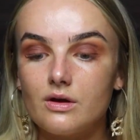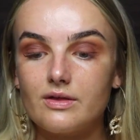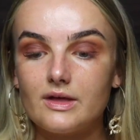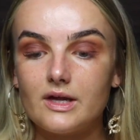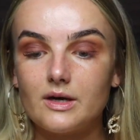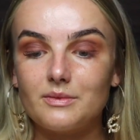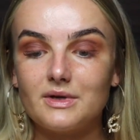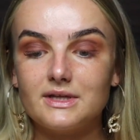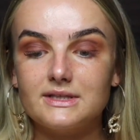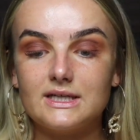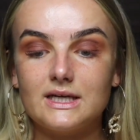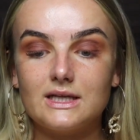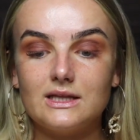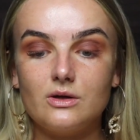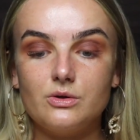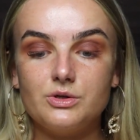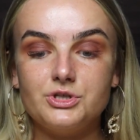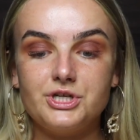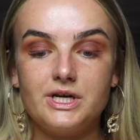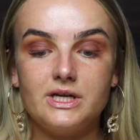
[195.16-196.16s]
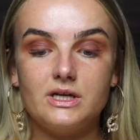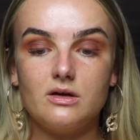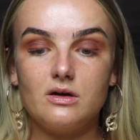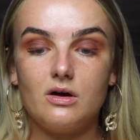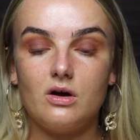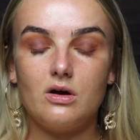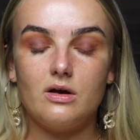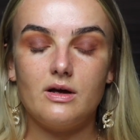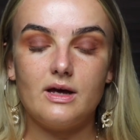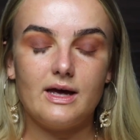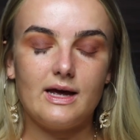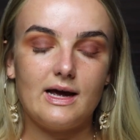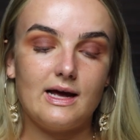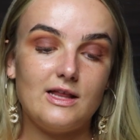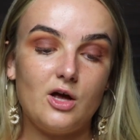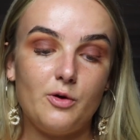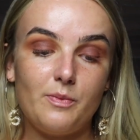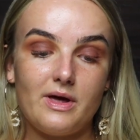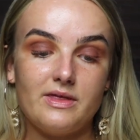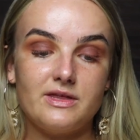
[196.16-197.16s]
Then I'm going to take a little
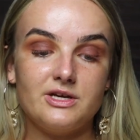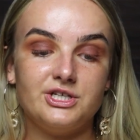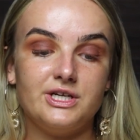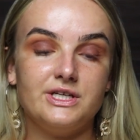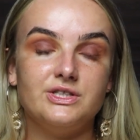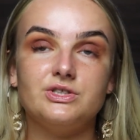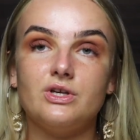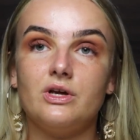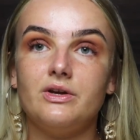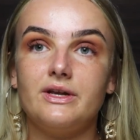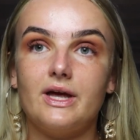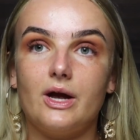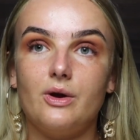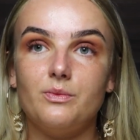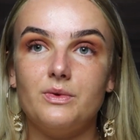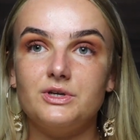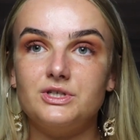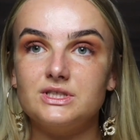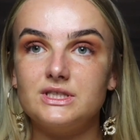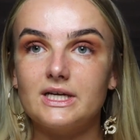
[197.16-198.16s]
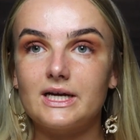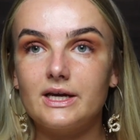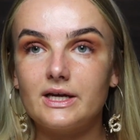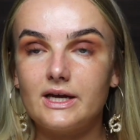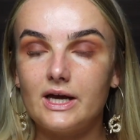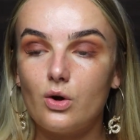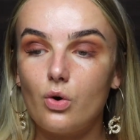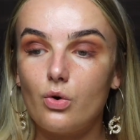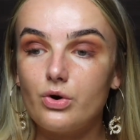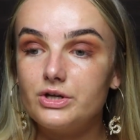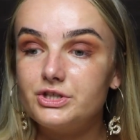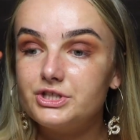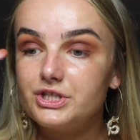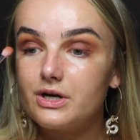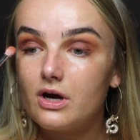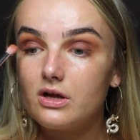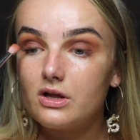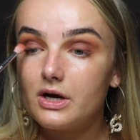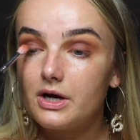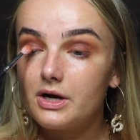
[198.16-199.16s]
bit of the shade Sundown, which is like a kind of orangey
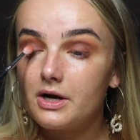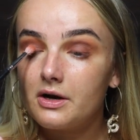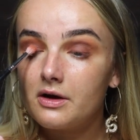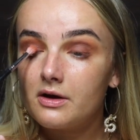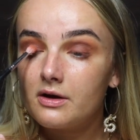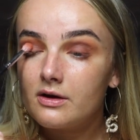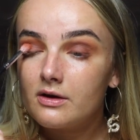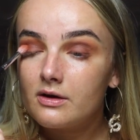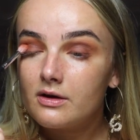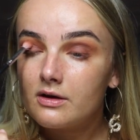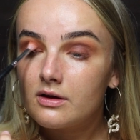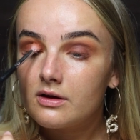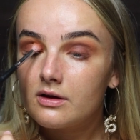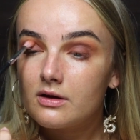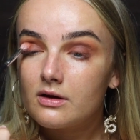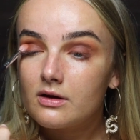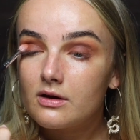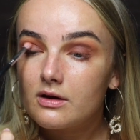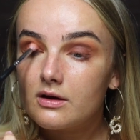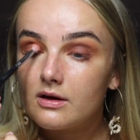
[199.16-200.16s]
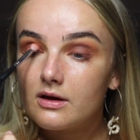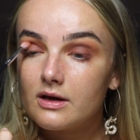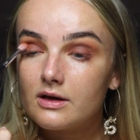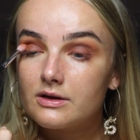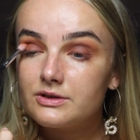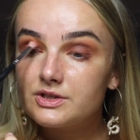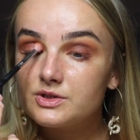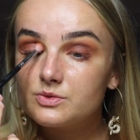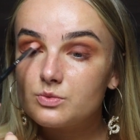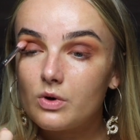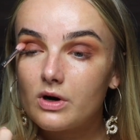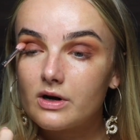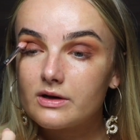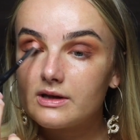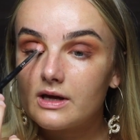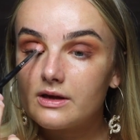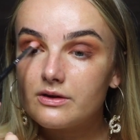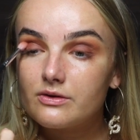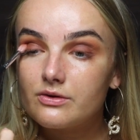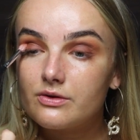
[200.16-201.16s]
colour, and just work
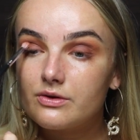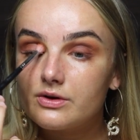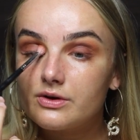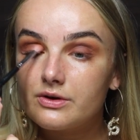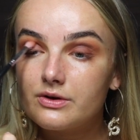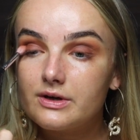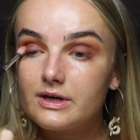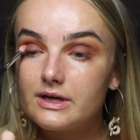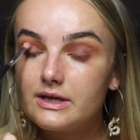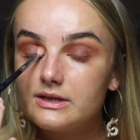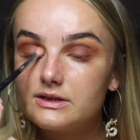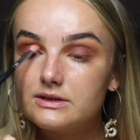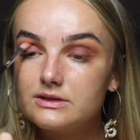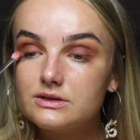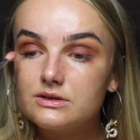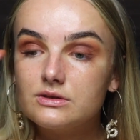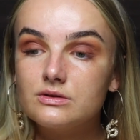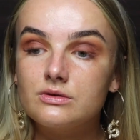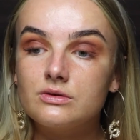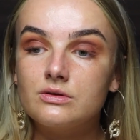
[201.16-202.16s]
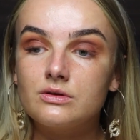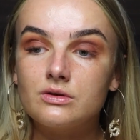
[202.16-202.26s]
that through the crease